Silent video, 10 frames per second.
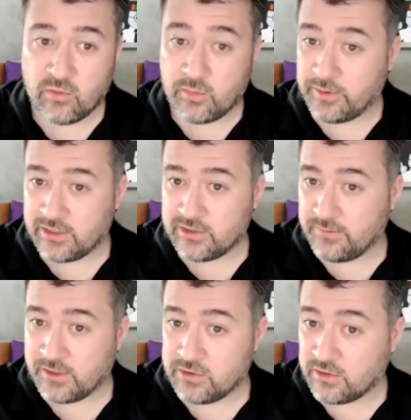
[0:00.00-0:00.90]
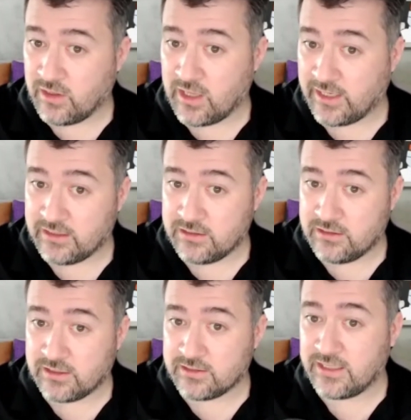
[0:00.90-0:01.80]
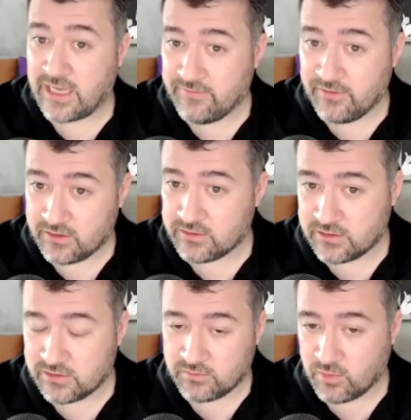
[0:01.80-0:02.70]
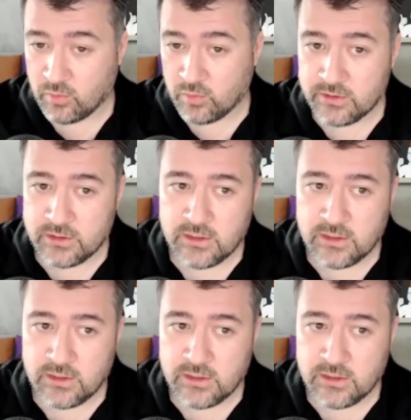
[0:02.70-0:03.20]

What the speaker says: or potentially because your client doesn't have it because it's old,